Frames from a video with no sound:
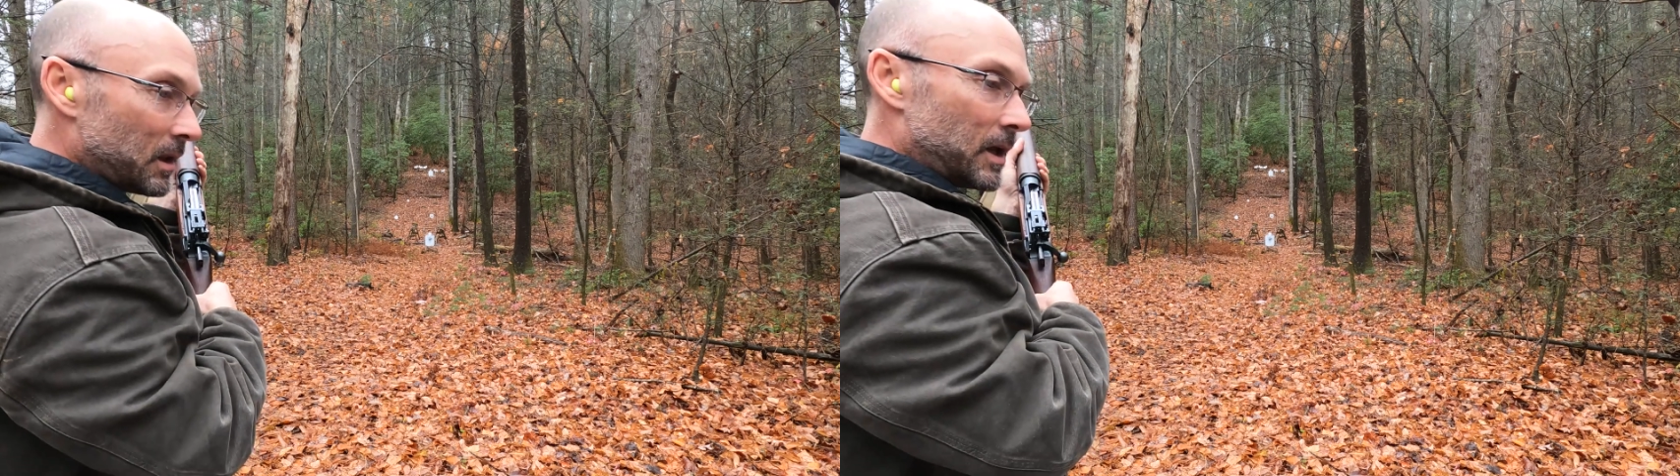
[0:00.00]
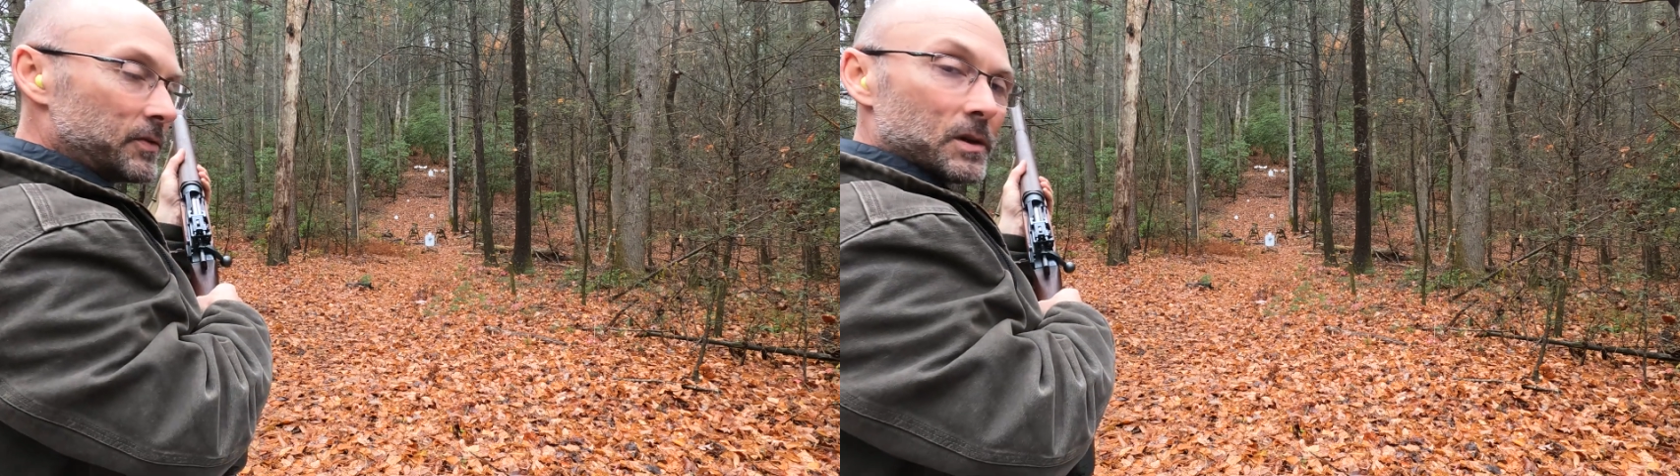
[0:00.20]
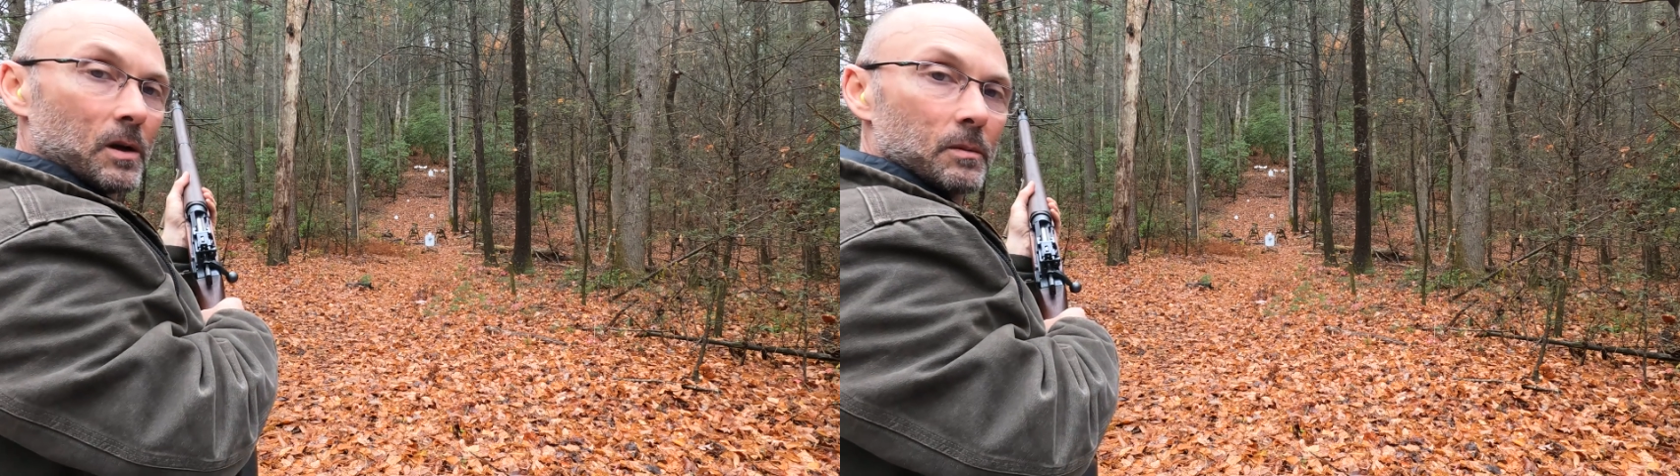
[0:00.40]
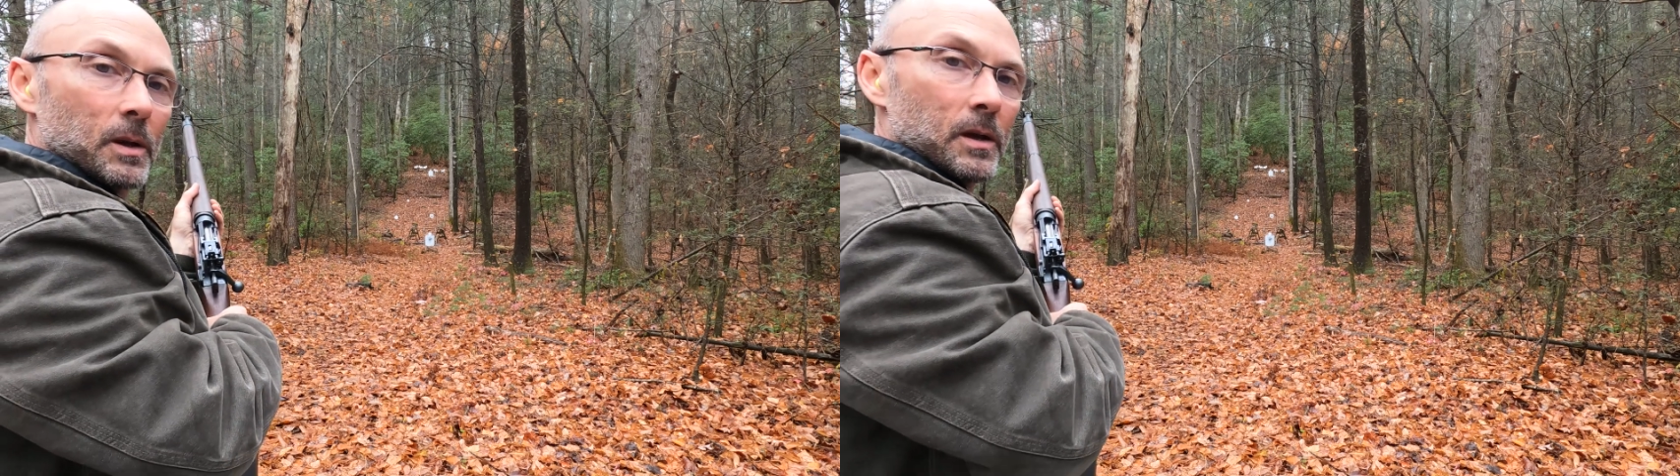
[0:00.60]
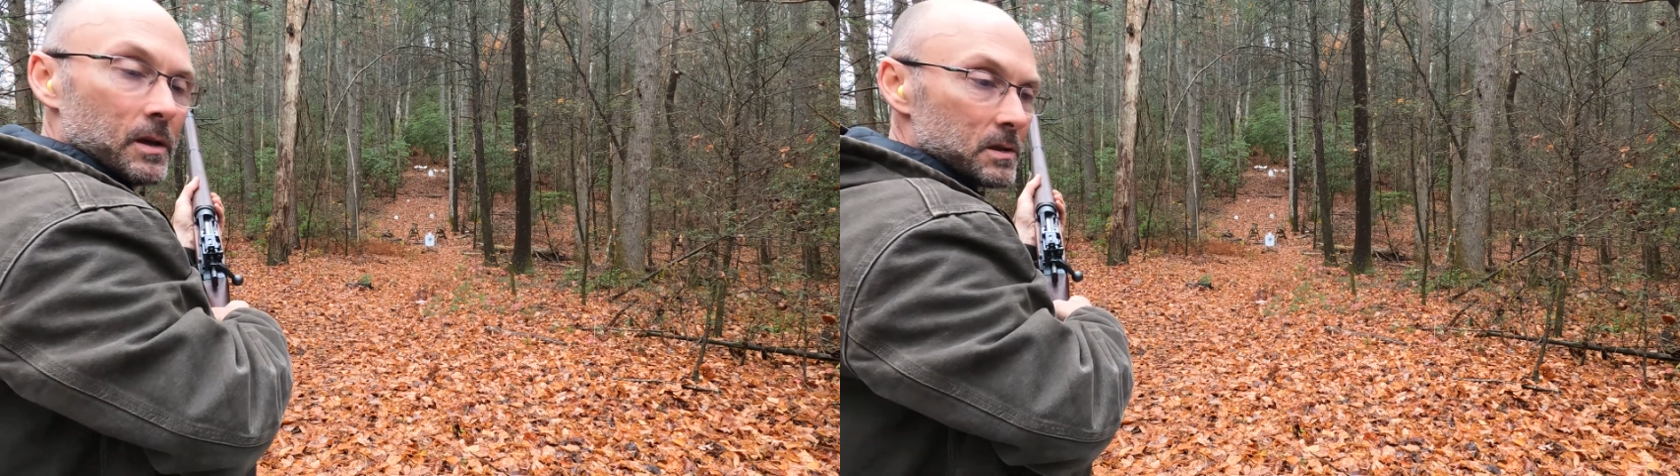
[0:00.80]
left
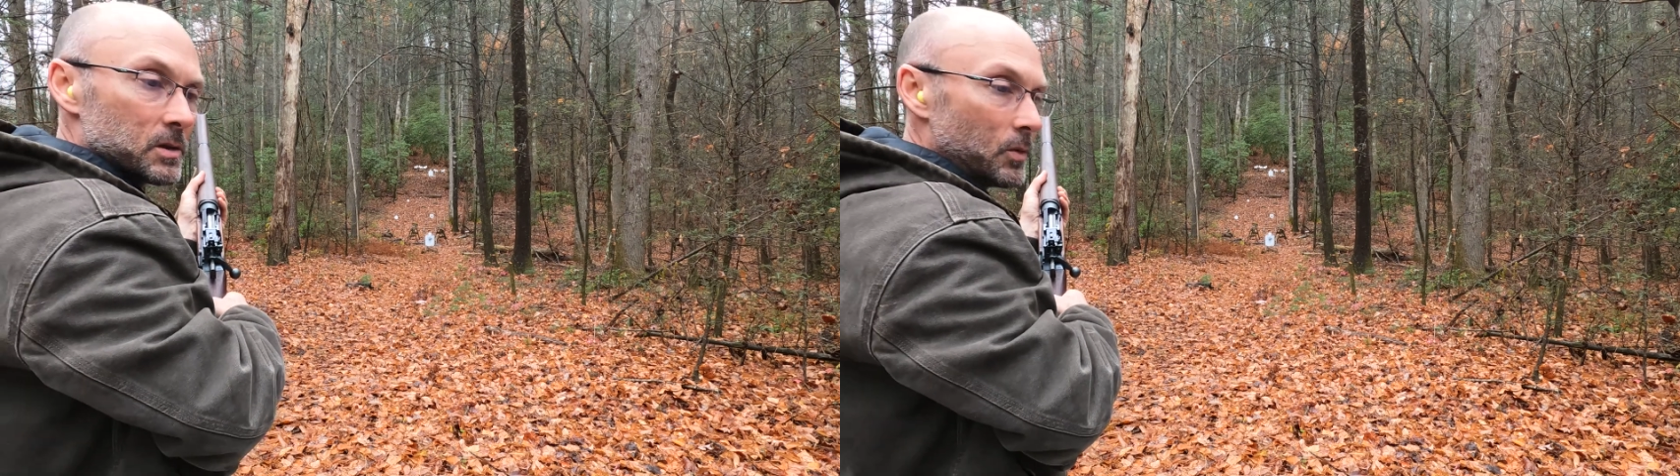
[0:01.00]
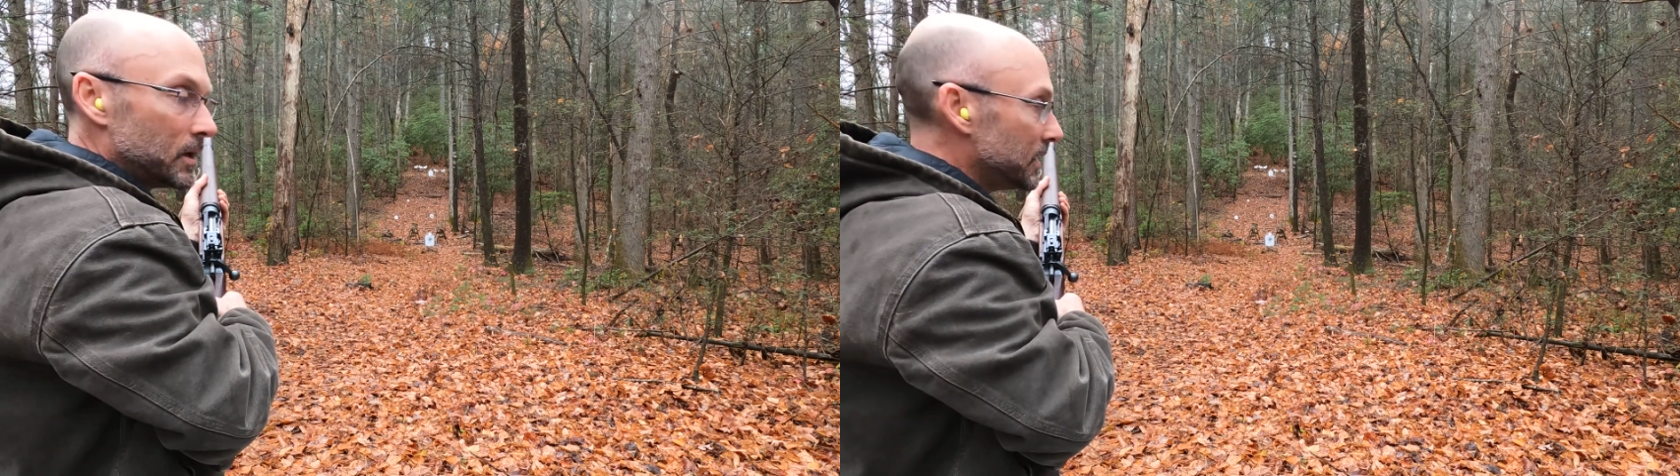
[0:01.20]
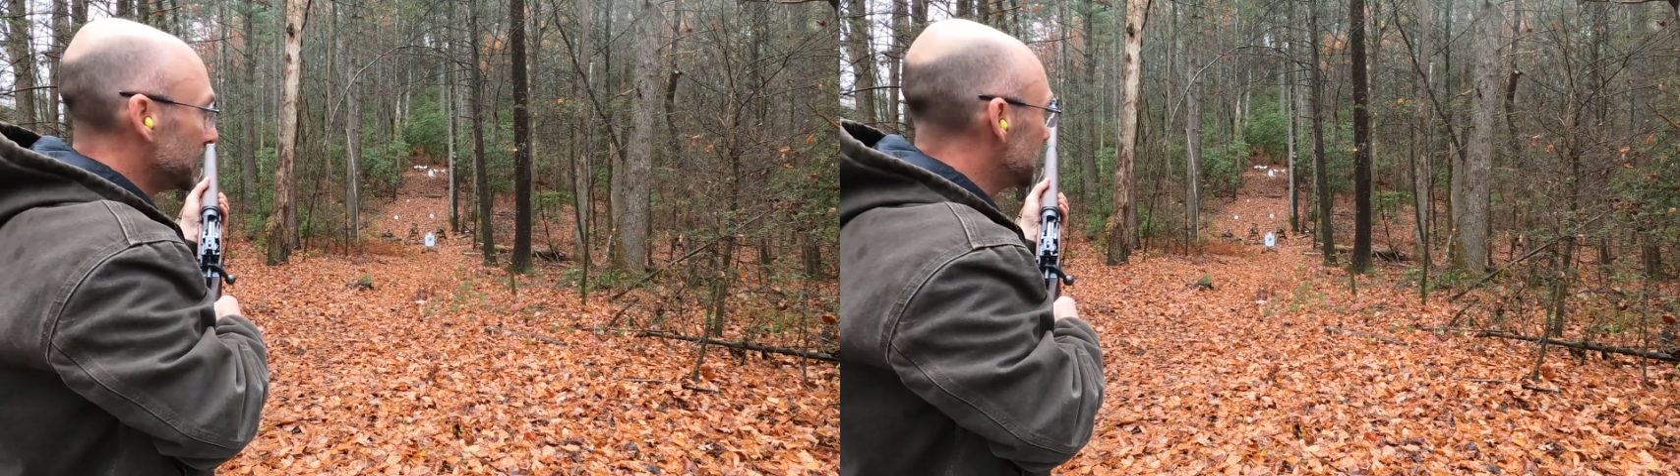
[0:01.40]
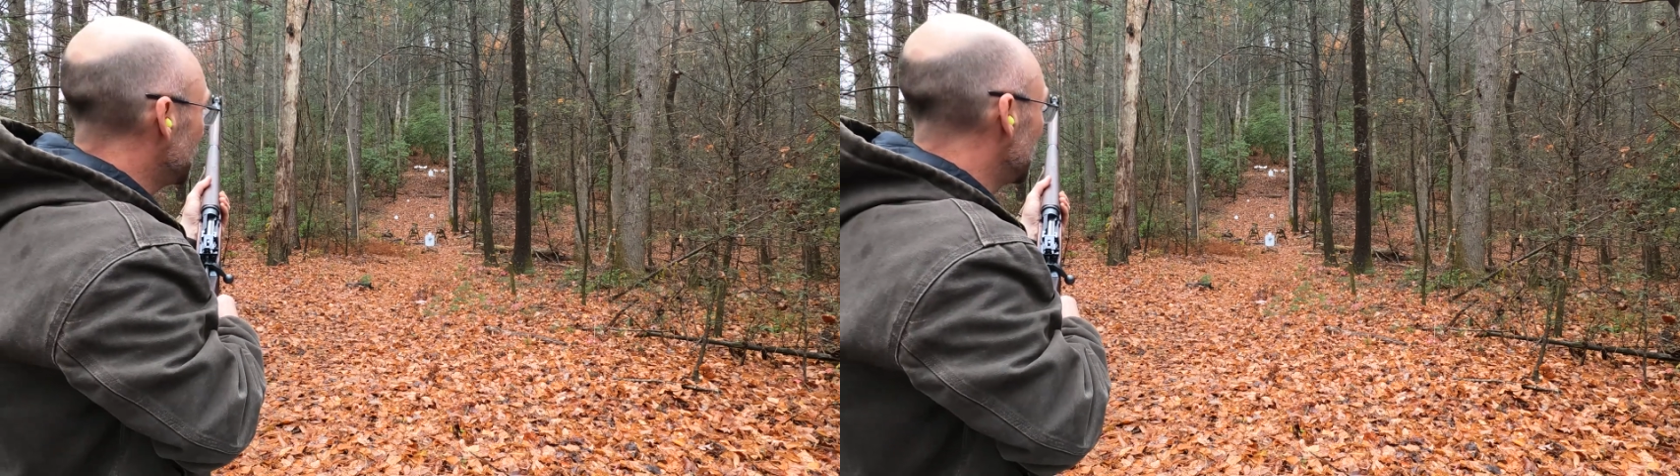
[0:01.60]
arm is the one that gets